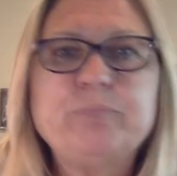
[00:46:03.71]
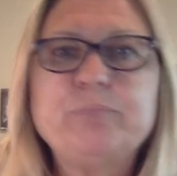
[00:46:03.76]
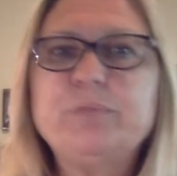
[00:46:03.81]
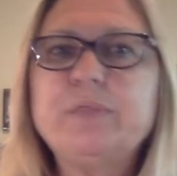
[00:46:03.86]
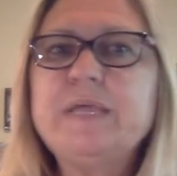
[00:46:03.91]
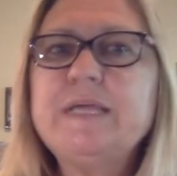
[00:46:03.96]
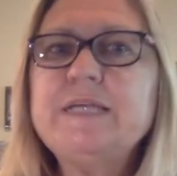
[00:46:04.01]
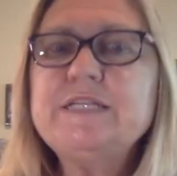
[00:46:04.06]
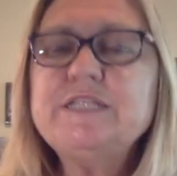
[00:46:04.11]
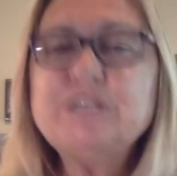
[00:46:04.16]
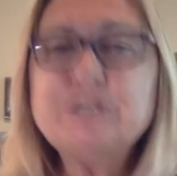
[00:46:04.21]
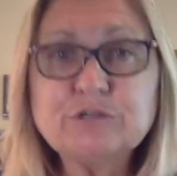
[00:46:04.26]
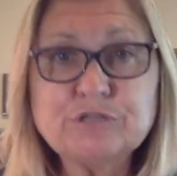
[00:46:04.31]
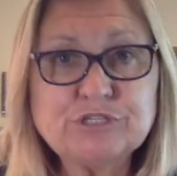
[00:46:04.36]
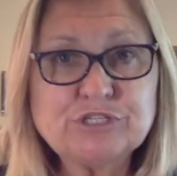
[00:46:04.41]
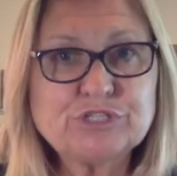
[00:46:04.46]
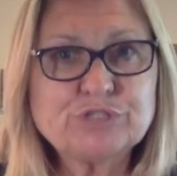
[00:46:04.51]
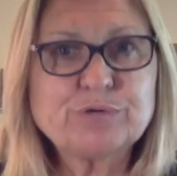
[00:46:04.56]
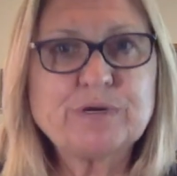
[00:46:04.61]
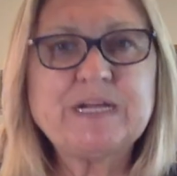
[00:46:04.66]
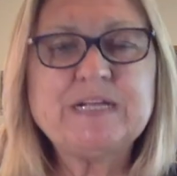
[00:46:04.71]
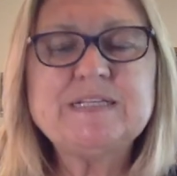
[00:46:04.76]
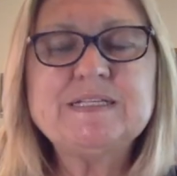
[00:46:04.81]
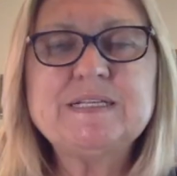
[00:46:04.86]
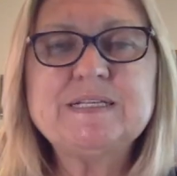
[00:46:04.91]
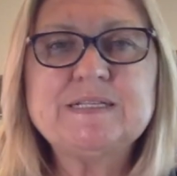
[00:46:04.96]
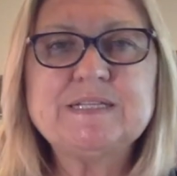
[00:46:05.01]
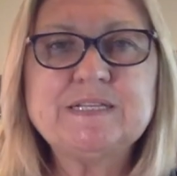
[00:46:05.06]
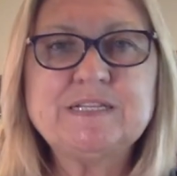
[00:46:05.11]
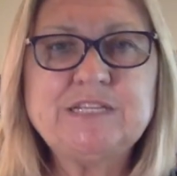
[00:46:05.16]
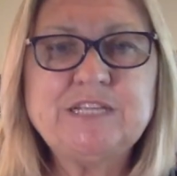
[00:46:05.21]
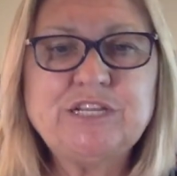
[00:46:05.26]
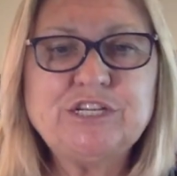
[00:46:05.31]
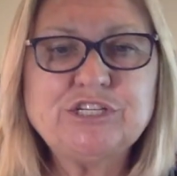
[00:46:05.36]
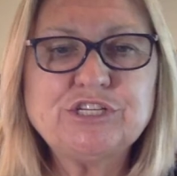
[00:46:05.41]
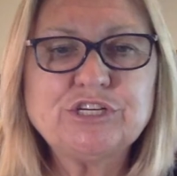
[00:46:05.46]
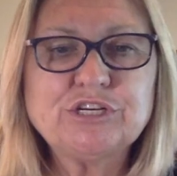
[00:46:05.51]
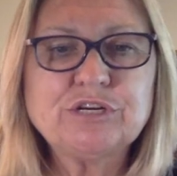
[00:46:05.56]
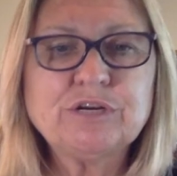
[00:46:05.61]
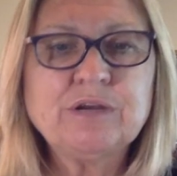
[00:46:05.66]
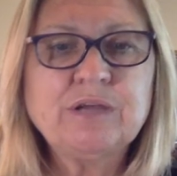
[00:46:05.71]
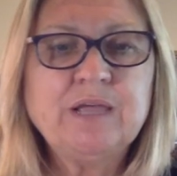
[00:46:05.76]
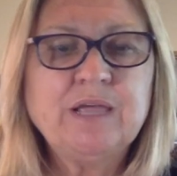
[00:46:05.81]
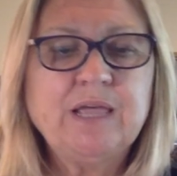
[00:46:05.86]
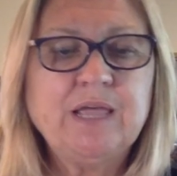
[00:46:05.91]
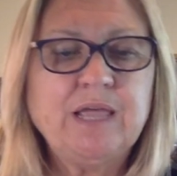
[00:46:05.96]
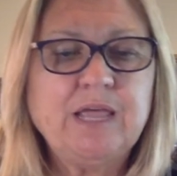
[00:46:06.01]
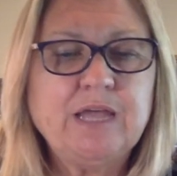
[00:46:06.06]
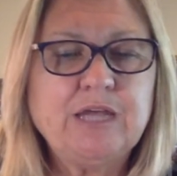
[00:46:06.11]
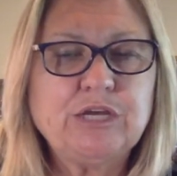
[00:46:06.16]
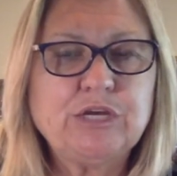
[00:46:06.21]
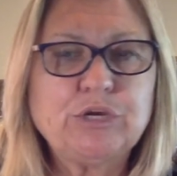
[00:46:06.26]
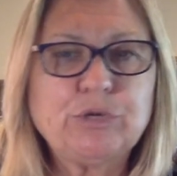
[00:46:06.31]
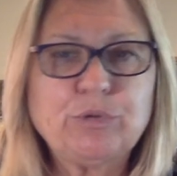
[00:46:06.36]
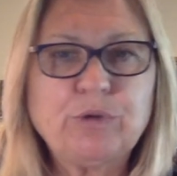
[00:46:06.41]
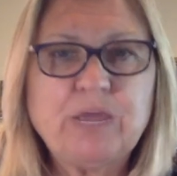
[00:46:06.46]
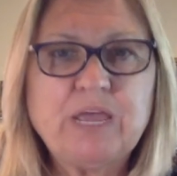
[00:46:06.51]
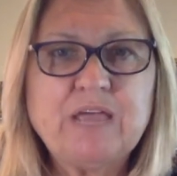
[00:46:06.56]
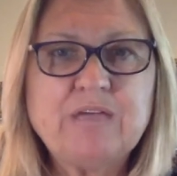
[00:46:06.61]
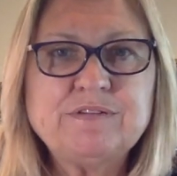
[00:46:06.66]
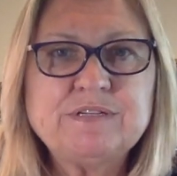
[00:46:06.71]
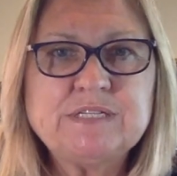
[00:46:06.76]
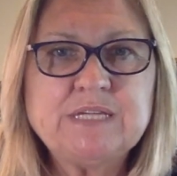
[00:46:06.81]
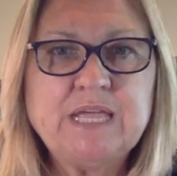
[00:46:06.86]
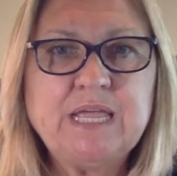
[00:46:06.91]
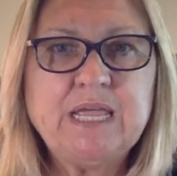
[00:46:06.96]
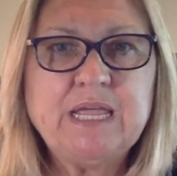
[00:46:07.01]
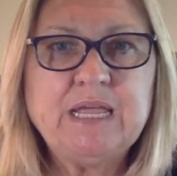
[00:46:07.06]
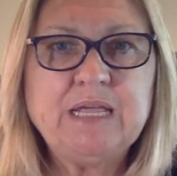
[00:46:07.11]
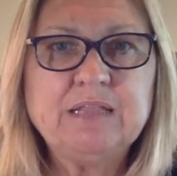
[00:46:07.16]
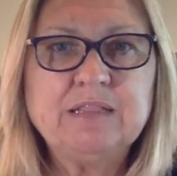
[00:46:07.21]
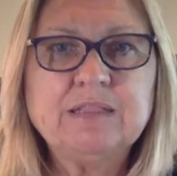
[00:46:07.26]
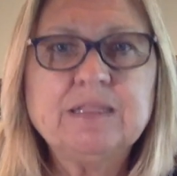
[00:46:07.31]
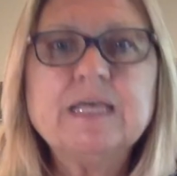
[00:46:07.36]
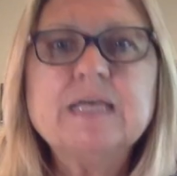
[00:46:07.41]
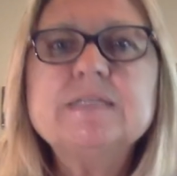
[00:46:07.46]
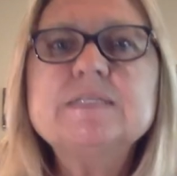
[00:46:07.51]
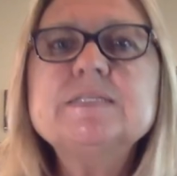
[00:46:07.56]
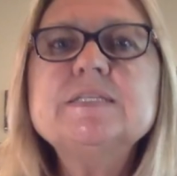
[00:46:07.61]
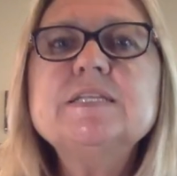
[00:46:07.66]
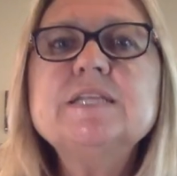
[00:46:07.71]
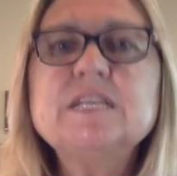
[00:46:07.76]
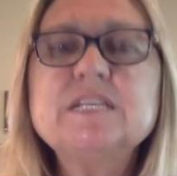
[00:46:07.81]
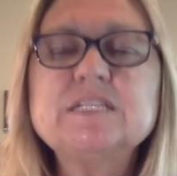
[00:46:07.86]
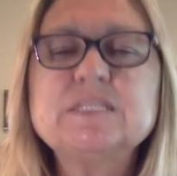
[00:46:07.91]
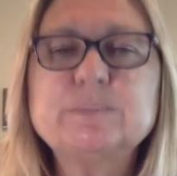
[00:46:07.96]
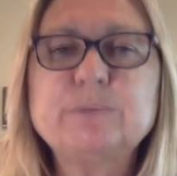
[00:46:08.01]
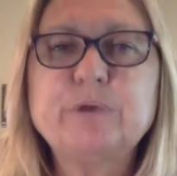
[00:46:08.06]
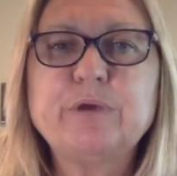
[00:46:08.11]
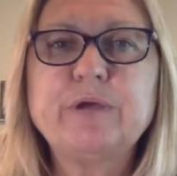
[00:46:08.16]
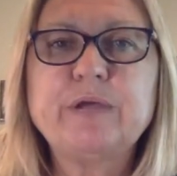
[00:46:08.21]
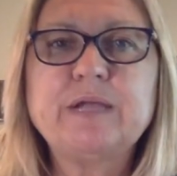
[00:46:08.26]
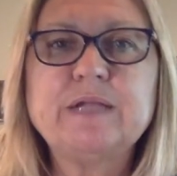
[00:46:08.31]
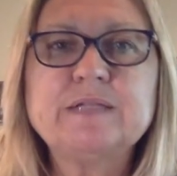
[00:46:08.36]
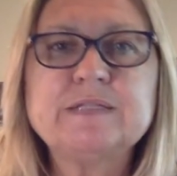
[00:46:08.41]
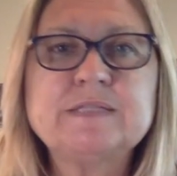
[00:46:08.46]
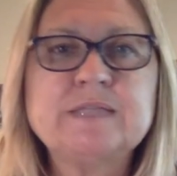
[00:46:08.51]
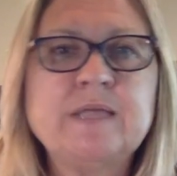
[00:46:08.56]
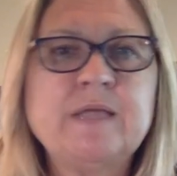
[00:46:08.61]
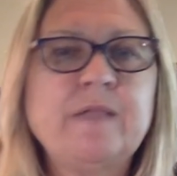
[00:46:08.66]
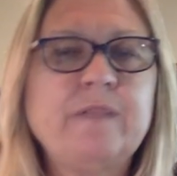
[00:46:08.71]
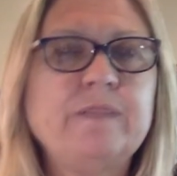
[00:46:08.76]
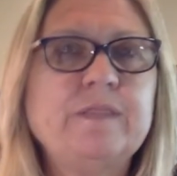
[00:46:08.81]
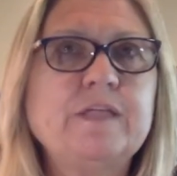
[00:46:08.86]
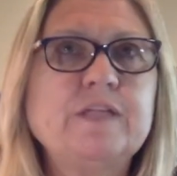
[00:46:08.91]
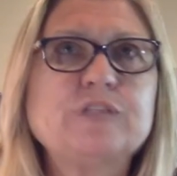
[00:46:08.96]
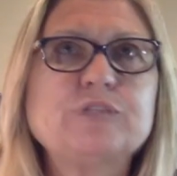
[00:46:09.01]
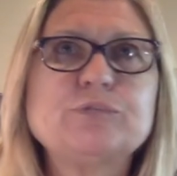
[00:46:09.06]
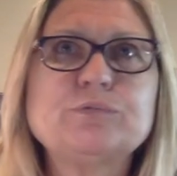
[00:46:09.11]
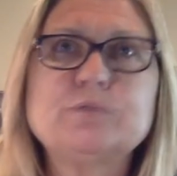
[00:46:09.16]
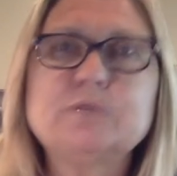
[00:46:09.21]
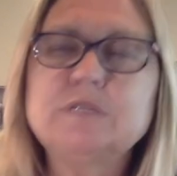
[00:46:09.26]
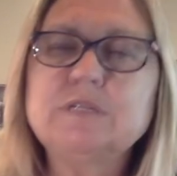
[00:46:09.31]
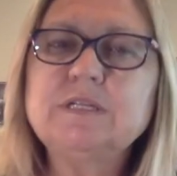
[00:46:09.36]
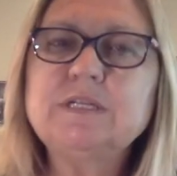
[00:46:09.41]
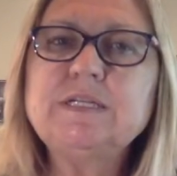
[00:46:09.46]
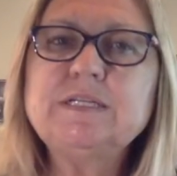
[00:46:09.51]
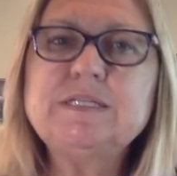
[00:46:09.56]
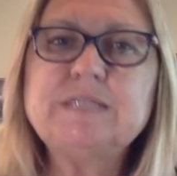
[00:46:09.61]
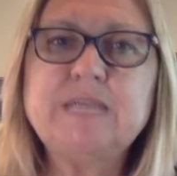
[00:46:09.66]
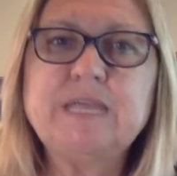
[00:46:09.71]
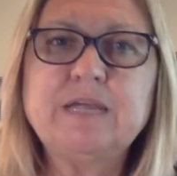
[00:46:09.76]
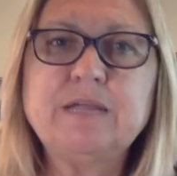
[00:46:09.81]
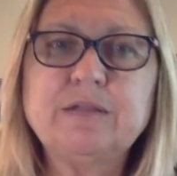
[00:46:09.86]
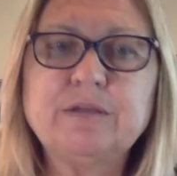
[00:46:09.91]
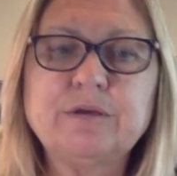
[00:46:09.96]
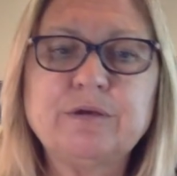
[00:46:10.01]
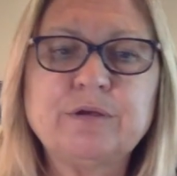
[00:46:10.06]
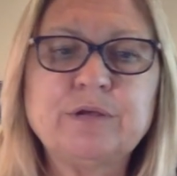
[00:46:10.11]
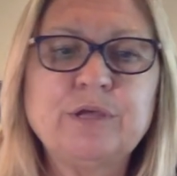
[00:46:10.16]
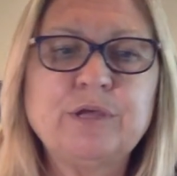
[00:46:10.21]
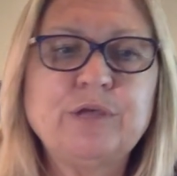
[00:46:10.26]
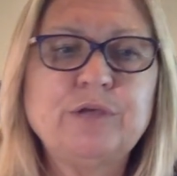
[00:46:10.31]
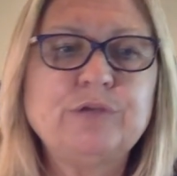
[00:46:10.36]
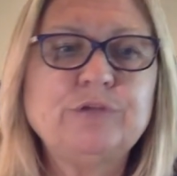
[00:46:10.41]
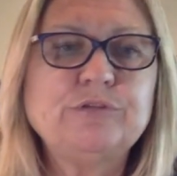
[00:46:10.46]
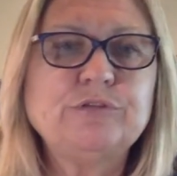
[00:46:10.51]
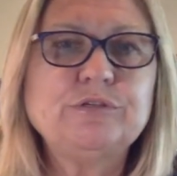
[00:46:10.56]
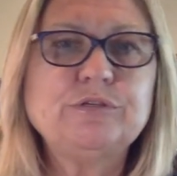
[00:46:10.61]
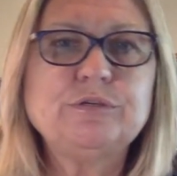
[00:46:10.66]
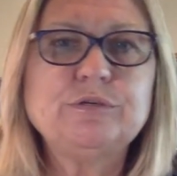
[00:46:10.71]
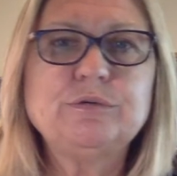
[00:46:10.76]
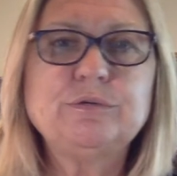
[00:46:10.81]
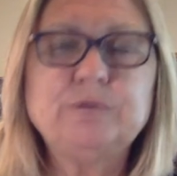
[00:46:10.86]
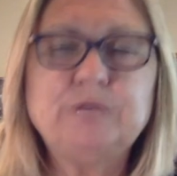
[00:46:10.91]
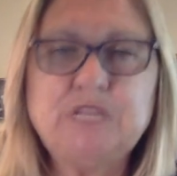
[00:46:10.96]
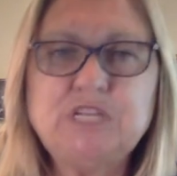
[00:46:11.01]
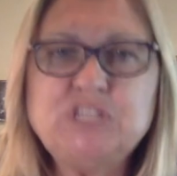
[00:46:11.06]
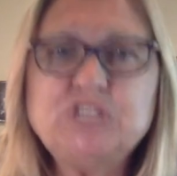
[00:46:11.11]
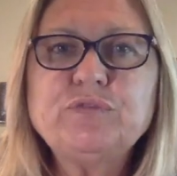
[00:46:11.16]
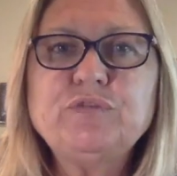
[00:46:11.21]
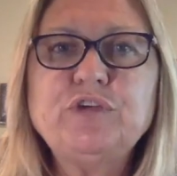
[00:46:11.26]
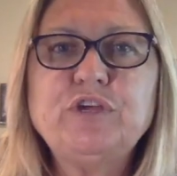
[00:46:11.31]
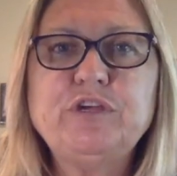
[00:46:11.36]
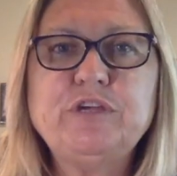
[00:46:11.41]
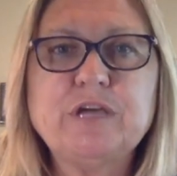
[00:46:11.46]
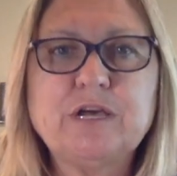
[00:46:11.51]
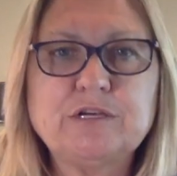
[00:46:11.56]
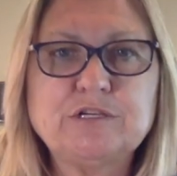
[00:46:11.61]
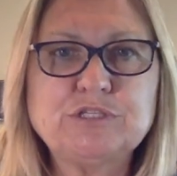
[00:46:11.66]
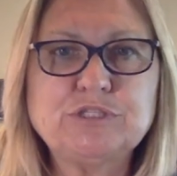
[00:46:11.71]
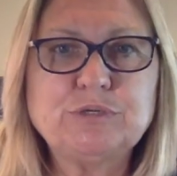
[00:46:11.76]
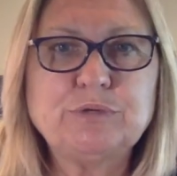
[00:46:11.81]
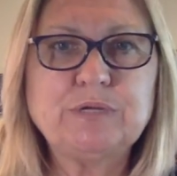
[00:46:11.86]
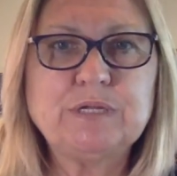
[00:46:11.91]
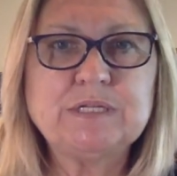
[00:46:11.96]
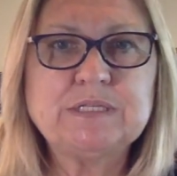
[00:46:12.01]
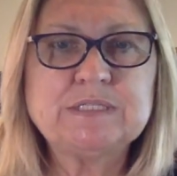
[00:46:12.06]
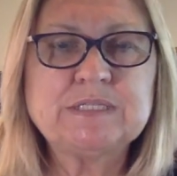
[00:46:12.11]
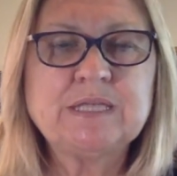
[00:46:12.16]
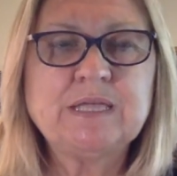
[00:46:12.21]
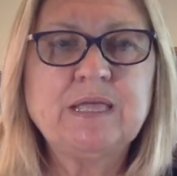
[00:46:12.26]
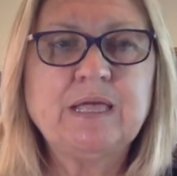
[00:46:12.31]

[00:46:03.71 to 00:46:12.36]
play to your strengths as a teacher and craft a lesson experience that's really tailored to each of your young students.